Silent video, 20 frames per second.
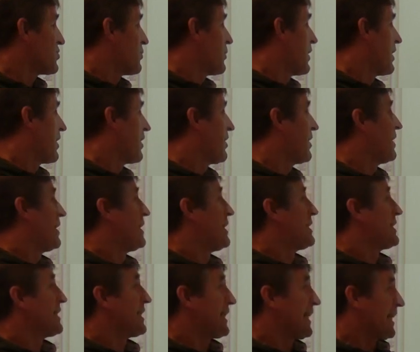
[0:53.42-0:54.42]
square
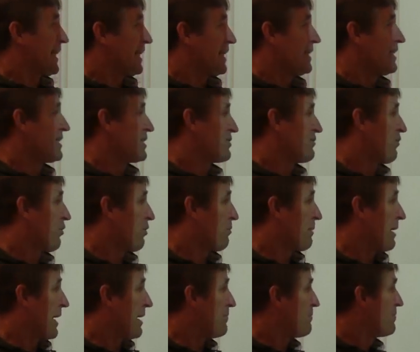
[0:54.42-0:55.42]
to get it in this
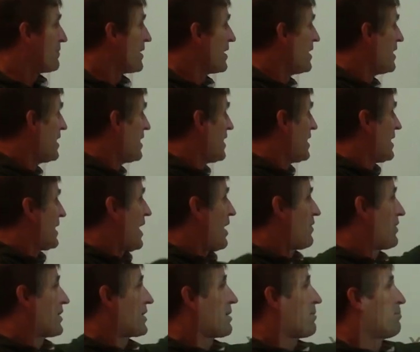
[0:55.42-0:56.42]
format.
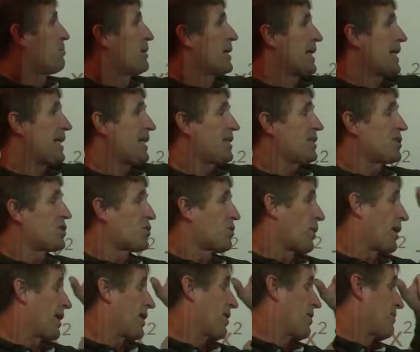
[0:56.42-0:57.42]
Now, completing the
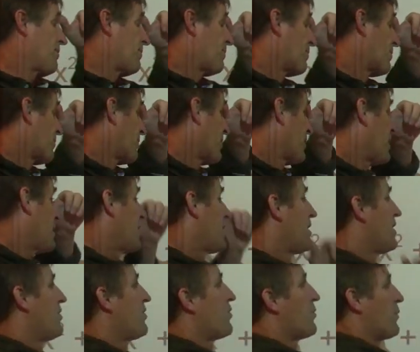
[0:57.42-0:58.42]
square,
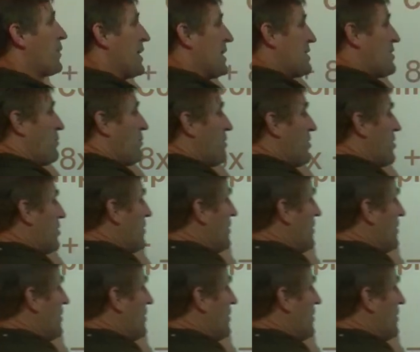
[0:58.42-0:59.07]
the reason we're